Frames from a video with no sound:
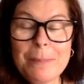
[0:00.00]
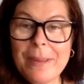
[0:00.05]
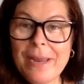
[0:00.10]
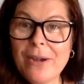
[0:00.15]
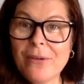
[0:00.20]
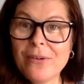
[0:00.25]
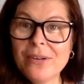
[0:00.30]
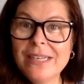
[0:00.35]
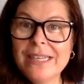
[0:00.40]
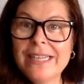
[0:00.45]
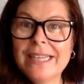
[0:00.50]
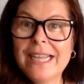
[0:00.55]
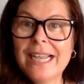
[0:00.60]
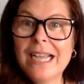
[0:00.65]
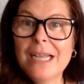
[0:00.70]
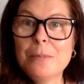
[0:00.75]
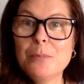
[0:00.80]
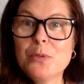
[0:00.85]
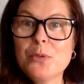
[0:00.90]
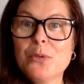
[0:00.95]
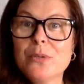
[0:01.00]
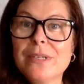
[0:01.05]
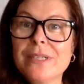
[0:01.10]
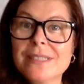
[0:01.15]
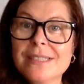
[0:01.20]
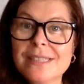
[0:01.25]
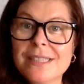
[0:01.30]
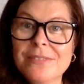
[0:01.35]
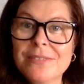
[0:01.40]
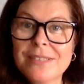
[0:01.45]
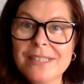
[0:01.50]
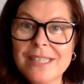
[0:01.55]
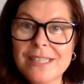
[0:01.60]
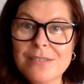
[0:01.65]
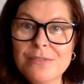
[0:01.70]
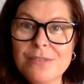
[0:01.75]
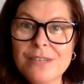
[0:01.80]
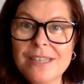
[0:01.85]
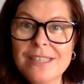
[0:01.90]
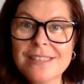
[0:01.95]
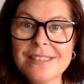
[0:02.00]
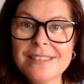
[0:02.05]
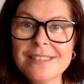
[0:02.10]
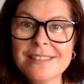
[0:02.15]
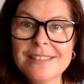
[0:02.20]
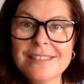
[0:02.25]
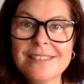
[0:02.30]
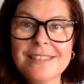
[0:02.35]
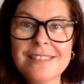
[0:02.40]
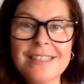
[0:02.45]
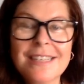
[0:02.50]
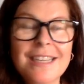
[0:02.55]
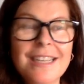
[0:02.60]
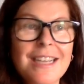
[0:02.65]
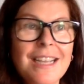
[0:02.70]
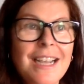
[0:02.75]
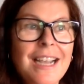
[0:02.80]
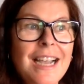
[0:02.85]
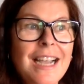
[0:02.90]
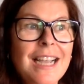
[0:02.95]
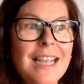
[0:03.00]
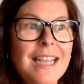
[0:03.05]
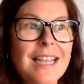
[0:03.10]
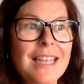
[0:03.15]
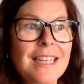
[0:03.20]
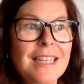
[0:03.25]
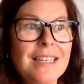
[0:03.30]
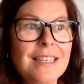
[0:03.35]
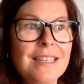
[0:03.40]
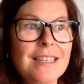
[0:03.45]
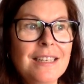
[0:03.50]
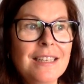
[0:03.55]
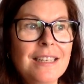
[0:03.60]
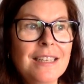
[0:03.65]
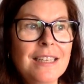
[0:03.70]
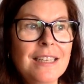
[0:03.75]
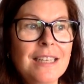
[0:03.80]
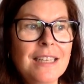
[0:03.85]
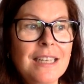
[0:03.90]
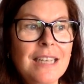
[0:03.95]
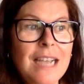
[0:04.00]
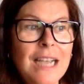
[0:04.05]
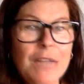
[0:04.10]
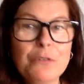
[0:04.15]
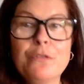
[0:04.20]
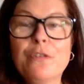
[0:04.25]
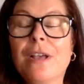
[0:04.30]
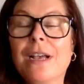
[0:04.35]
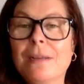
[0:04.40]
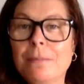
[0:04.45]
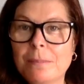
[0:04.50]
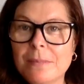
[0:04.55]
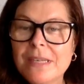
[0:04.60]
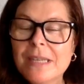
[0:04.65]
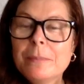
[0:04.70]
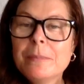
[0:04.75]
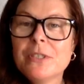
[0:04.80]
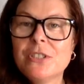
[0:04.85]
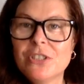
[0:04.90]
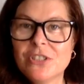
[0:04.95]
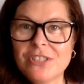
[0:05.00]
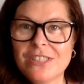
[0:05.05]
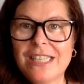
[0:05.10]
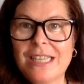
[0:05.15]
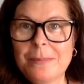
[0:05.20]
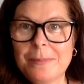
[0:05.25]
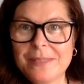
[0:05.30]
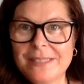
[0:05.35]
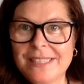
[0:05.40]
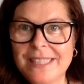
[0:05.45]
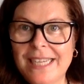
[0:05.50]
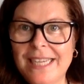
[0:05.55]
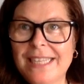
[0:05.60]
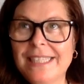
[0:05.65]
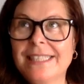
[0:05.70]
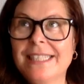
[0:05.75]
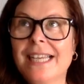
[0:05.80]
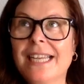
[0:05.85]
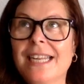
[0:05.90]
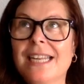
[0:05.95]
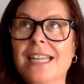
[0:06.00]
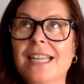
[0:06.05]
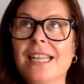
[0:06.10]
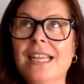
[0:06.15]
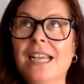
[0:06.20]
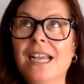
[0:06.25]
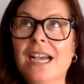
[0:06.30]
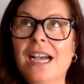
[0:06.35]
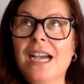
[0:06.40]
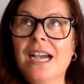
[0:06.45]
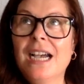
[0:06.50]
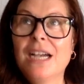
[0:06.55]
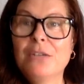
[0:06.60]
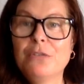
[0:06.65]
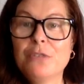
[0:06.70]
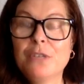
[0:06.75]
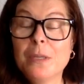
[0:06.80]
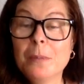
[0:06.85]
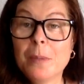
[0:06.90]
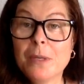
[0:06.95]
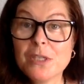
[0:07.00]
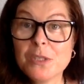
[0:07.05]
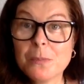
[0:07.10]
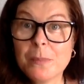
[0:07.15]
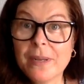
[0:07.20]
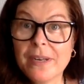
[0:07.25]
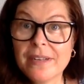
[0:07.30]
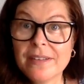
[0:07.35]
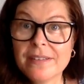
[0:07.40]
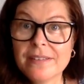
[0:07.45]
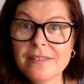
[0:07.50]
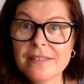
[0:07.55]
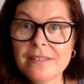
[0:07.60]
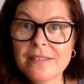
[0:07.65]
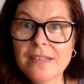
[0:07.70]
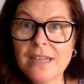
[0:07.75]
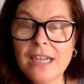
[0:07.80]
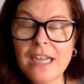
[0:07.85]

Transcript: Well, apparently I'm doing a 7-day fast. Let me just start by saying that I feel much better.